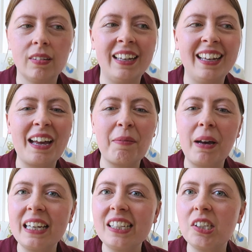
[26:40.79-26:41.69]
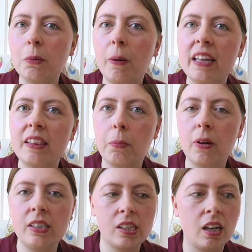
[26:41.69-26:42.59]
I managed to break the
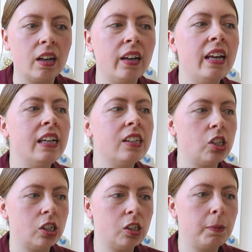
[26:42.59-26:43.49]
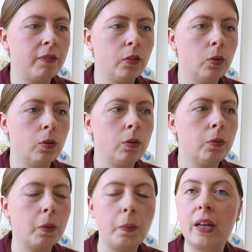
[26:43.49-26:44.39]
printer just before
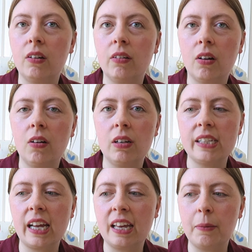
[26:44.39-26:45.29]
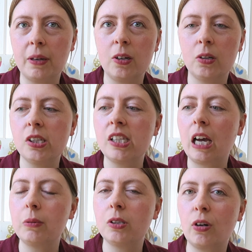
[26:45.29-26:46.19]
we went on holiday because
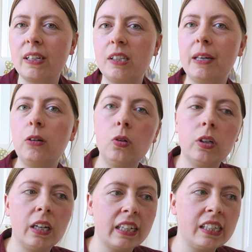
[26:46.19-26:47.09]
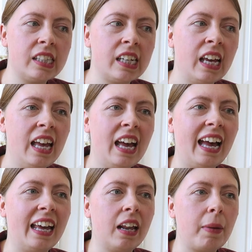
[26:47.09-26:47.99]
I was trying to be organized
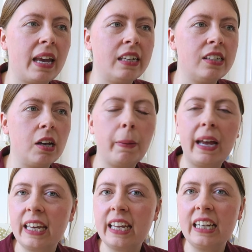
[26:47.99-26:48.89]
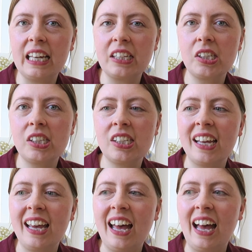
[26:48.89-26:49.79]
and I made a packing list.
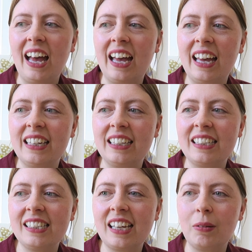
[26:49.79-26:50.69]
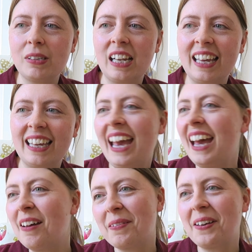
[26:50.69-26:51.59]
And I was like,
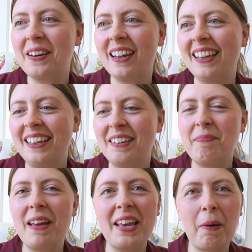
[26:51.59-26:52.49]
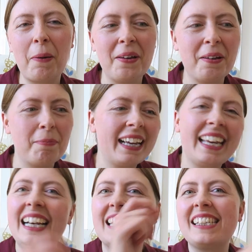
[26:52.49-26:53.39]
yeah, I'm gonna make a
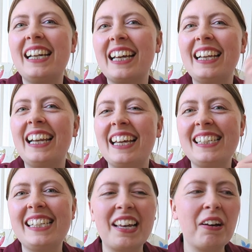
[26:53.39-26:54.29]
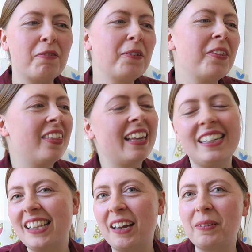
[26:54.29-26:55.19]
packing list and I can like tick off all the
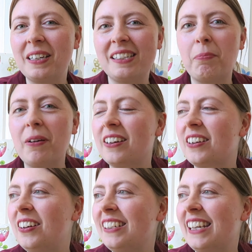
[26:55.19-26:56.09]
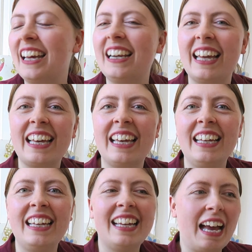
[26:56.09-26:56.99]
things that I wanted to bring on holiday and like
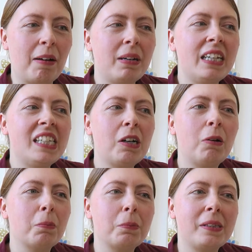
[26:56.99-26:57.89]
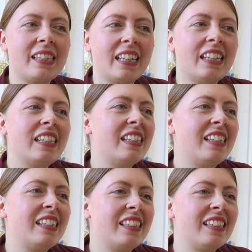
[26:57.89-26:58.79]
how many tops and,
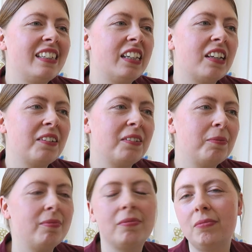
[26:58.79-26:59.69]
you know,